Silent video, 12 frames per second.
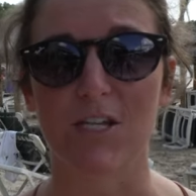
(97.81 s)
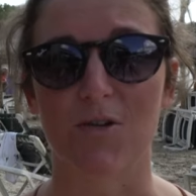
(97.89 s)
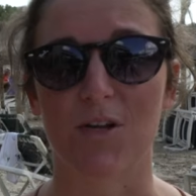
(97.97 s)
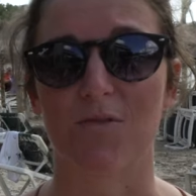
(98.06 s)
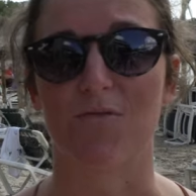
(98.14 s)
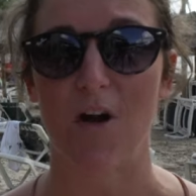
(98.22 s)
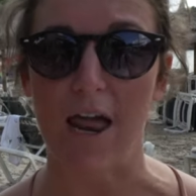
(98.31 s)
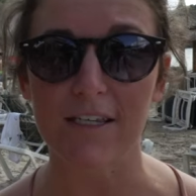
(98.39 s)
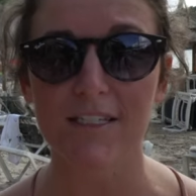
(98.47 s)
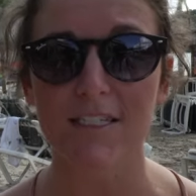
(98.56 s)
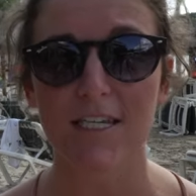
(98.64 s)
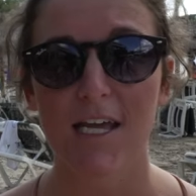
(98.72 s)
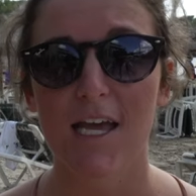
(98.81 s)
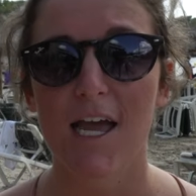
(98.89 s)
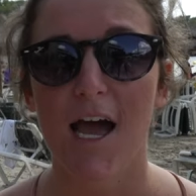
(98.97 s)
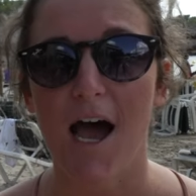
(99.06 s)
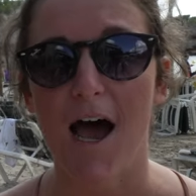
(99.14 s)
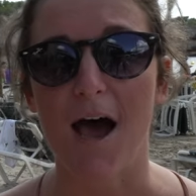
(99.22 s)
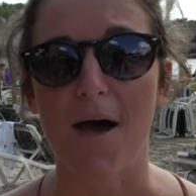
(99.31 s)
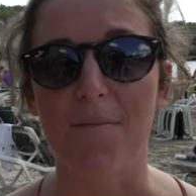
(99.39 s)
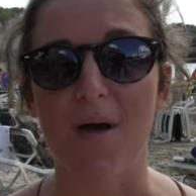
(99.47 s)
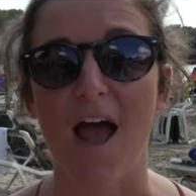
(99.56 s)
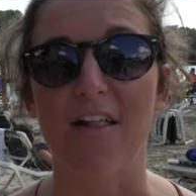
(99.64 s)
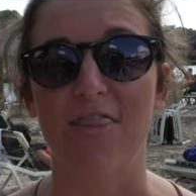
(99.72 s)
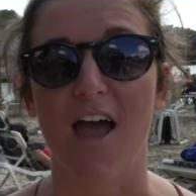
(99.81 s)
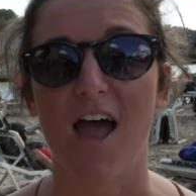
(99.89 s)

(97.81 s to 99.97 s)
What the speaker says: that you can rent. And